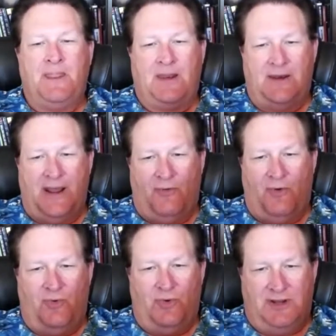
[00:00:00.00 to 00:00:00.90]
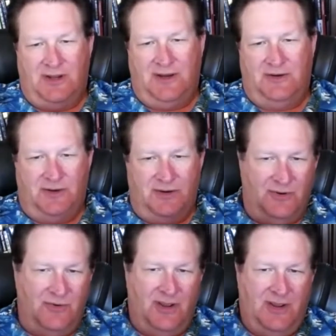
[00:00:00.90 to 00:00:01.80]
Now, what we did
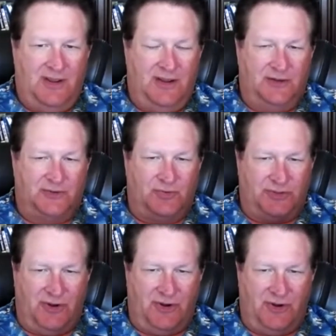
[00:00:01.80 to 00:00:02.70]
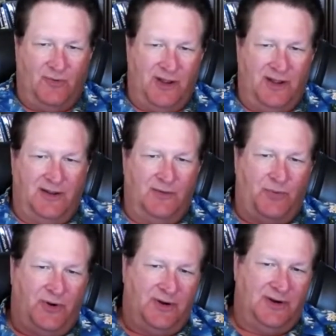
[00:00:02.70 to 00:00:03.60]
do is we showed him, well, you
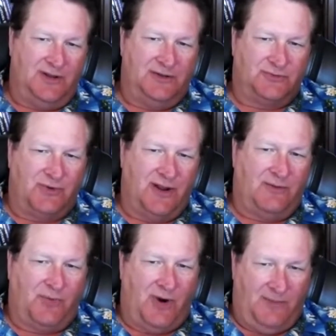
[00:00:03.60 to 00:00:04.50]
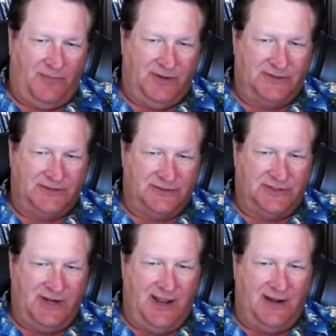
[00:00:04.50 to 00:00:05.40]
put it in these rental properties
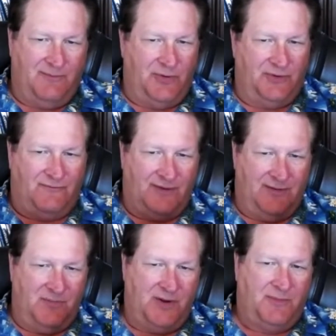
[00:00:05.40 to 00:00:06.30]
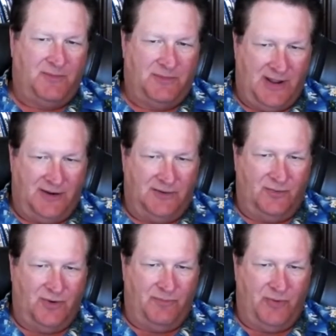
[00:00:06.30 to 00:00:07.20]
instead and put the very minimum down on the
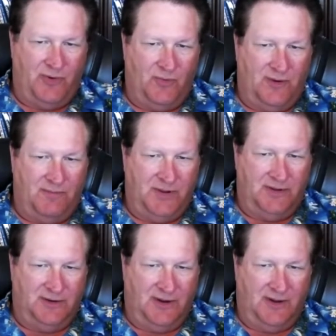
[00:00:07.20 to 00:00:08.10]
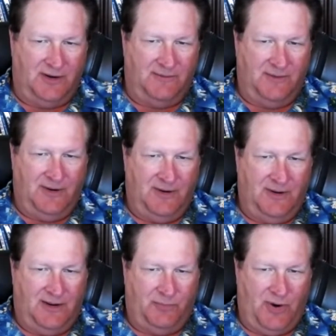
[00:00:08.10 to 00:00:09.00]
$1.1
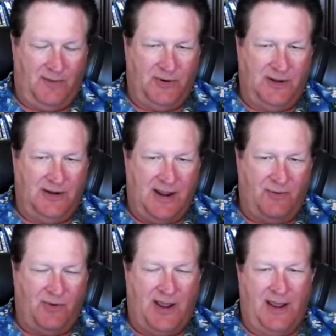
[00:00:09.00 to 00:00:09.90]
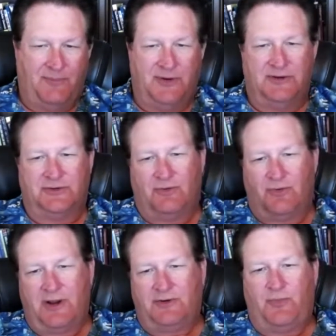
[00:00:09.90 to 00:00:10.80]
million property. And now what happened is the
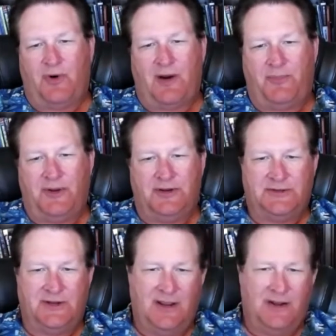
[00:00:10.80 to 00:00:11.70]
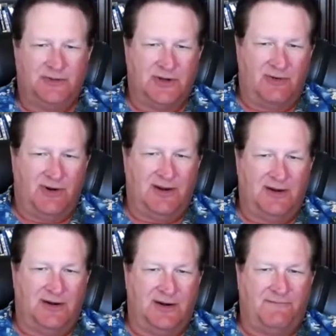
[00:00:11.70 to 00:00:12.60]
rental properties generated
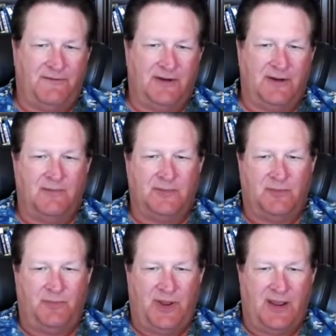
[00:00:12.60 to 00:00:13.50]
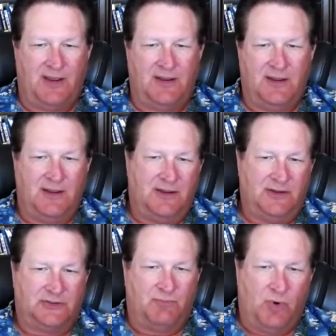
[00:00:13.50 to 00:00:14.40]
enough income to pay
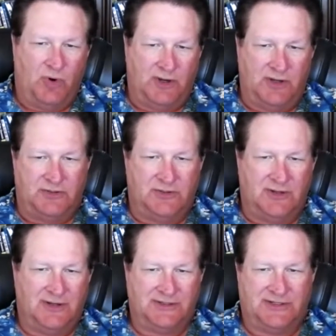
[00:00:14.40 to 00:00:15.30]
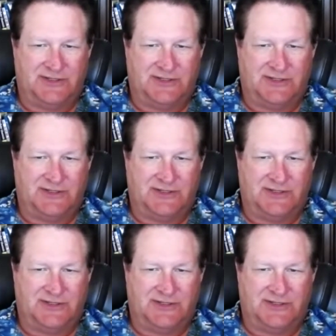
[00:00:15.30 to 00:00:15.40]
his mortgage, his